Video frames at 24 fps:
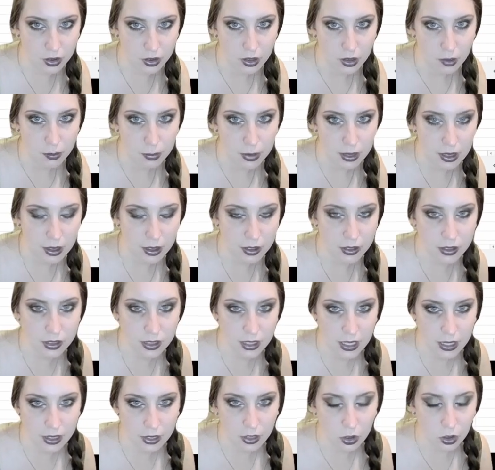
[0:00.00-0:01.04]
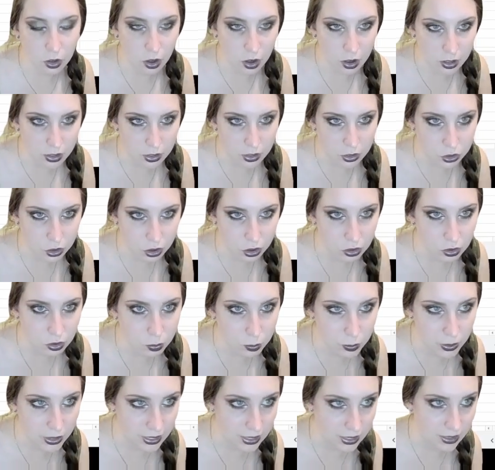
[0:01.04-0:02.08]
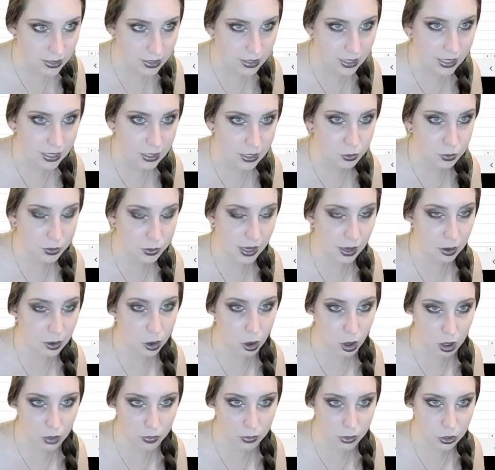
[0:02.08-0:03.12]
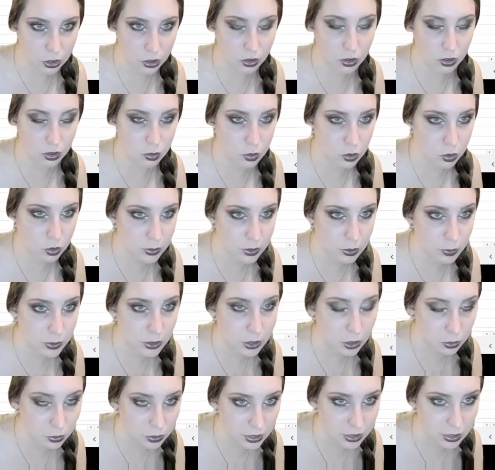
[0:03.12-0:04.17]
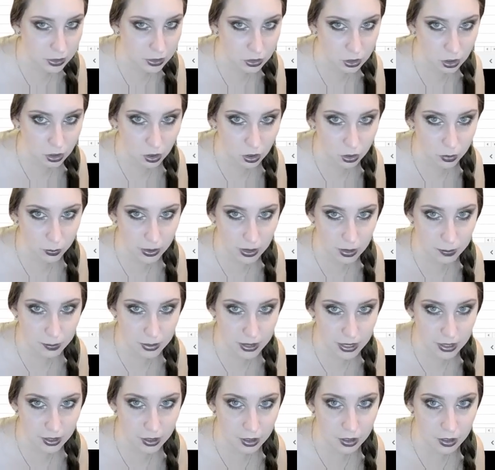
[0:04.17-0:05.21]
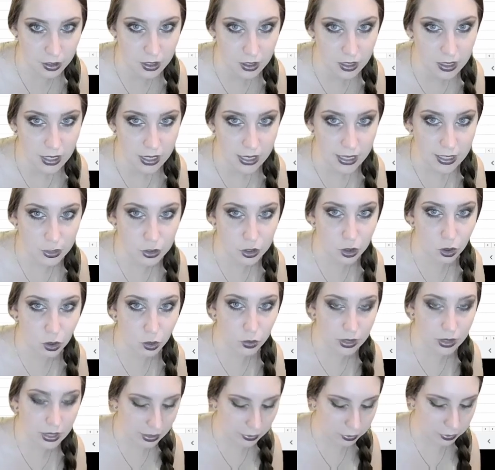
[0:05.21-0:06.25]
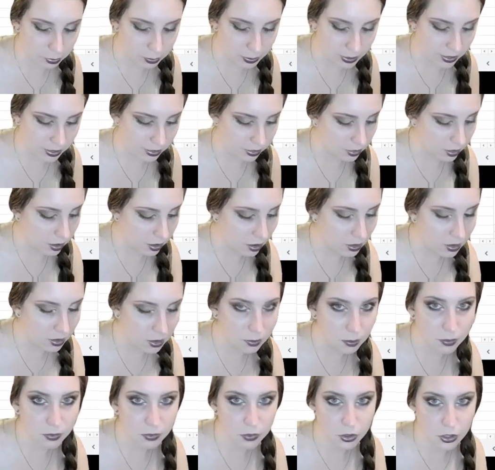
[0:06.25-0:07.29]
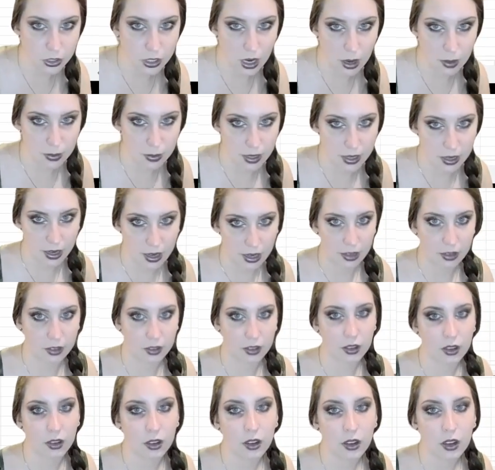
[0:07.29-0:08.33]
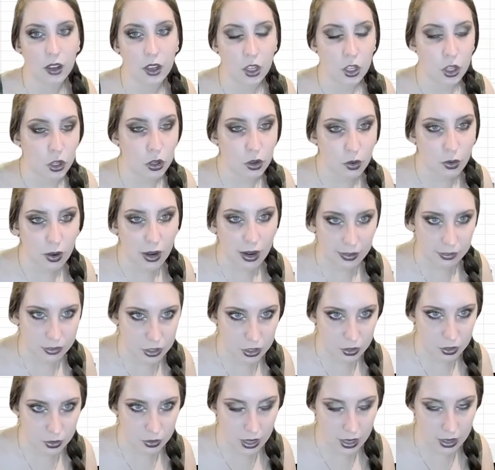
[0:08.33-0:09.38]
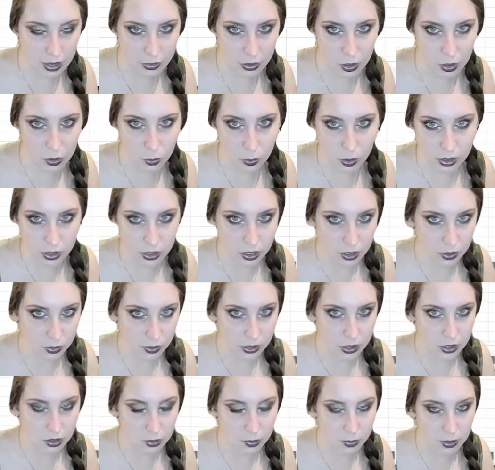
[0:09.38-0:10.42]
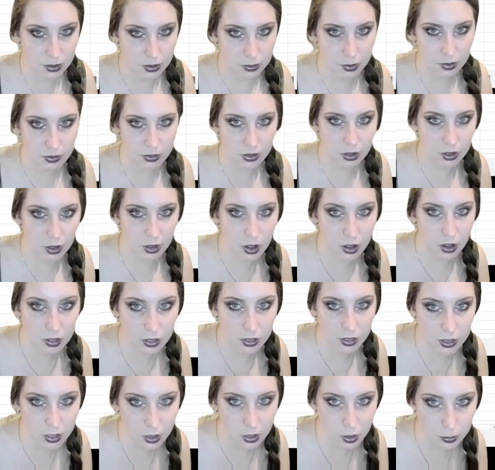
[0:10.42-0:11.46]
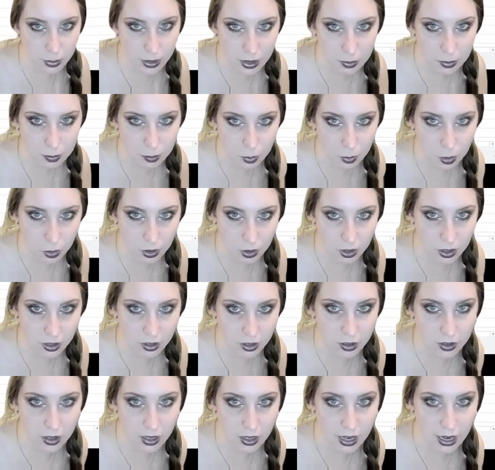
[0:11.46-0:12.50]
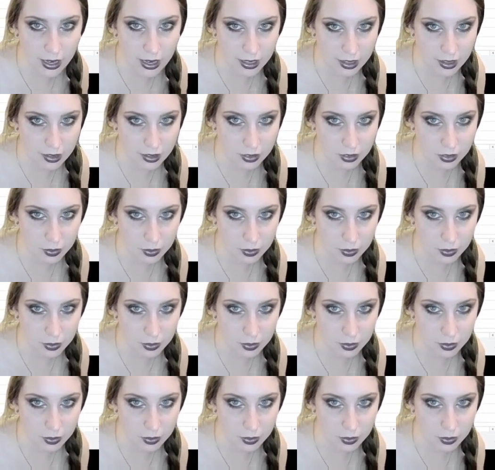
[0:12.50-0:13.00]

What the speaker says: because to get the longest journal, we need to take into account all of our journals, which means we do need to start all the way up here. And it should only ever be this column for time and days. You don't have to do that if you don't want to. It just makes me feel a little bit more at ease.